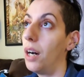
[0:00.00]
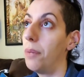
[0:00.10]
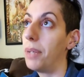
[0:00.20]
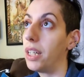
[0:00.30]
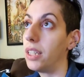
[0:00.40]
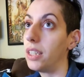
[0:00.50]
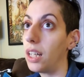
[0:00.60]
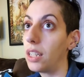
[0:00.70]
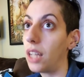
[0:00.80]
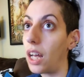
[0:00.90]
But a
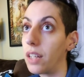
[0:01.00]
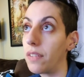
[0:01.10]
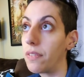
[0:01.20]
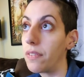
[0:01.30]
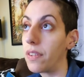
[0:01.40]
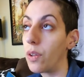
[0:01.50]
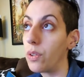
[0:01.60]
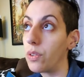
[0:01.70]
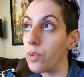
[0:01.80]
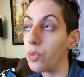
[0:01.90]
lot of
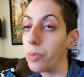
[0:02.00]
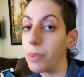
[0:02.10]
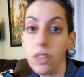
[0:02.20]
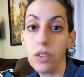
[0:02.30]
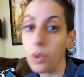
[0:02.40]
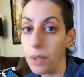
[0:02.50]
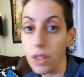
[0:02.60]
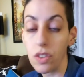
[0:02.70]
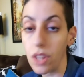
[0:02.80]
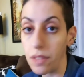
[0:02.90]
those repeat so
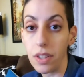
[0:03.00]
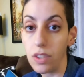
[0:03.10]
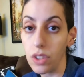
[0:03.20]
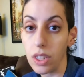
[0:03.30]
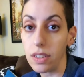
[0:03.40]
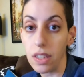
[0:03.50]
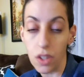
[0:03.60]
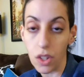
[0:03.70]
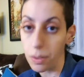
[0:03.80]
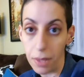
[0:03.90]
much that eventually
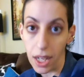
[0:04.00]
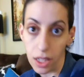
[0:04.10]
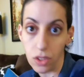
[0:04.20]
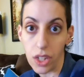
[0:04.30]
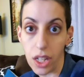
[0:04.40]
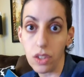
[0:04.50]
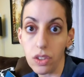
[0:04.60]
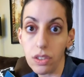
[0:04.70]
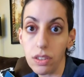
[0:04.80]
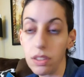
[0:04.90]
they're compiler
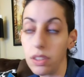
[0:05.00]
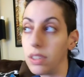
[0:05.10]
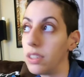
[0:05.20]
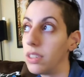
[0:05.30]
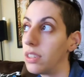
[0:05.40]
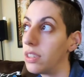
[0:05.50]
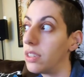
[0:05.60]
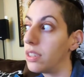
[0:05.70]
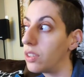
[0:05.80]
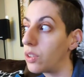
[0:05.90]
channels.
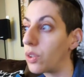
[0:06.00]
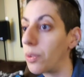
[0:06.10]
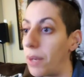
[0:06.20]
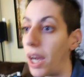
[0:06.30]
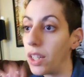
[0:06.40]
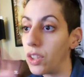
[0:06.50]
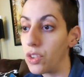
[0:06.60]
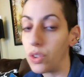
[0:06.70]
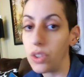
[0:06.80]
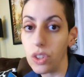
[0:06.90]
So Compiler
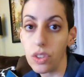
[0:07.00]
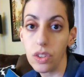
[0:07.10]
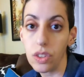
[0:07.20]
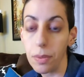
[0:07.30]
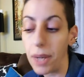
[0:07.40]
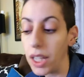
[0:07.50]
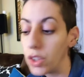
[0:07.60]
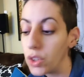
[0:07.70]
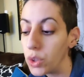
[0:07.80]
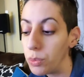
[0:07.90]
Junior,
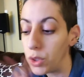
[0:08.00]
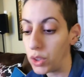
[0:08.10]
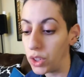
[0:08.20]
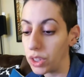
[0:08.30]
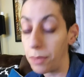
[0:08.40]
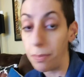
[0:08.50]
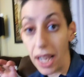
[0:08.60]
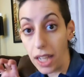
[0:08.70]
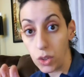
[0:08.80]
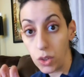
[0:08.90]
CompilerTube Junior,
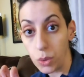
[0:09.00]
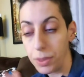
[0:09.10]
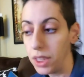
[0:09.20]
CompileTube.